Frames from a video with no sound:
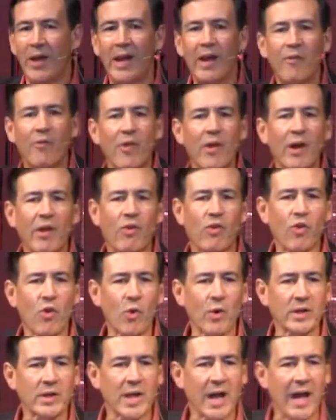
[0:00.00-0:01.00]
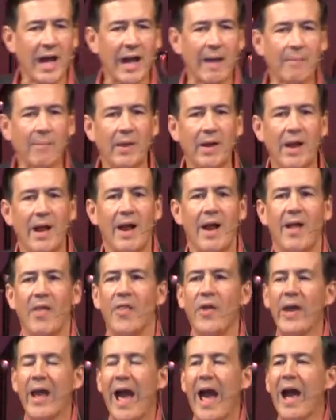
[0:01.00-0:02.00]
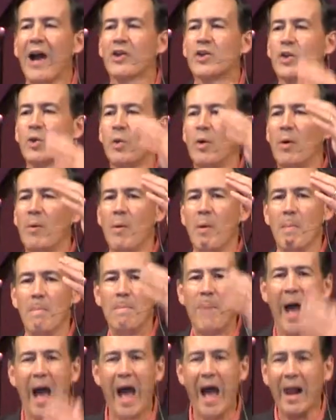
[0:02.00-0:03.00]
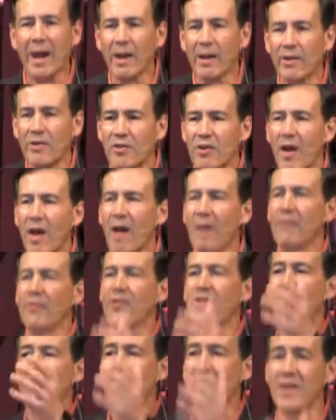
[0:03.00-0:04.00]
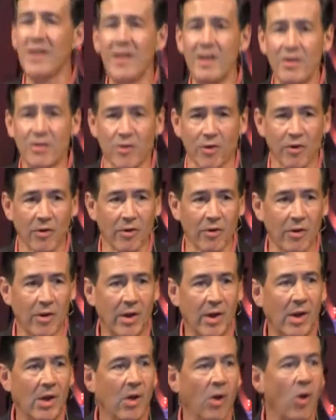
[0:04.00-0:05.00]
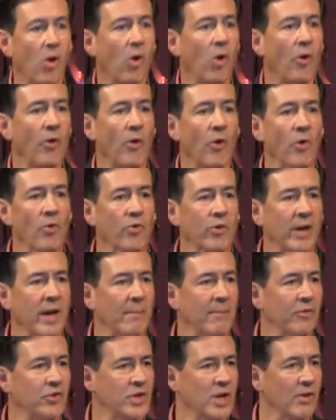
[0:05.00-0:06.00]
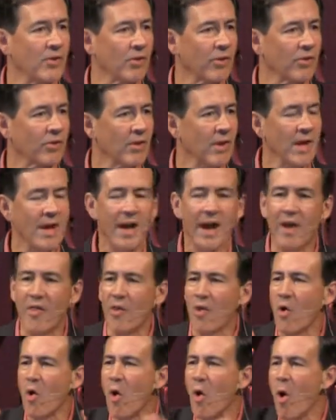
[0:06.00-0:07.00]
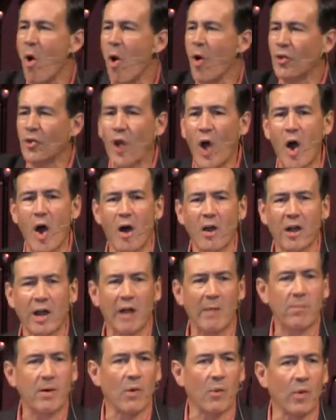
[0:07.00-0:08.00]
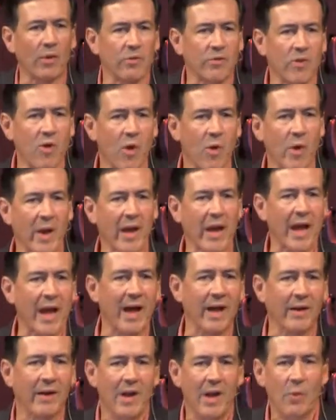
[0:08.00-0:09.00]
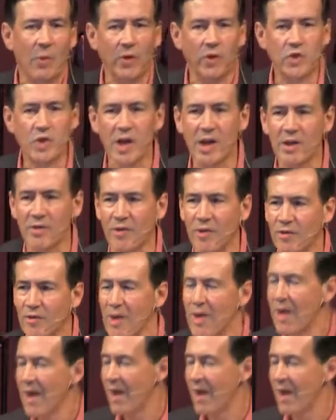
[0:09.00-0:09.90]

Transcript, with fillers: in a very short time, the actual palace of Caesar all knows the name of Jesus. And they're all talking about what's going on with Jesus.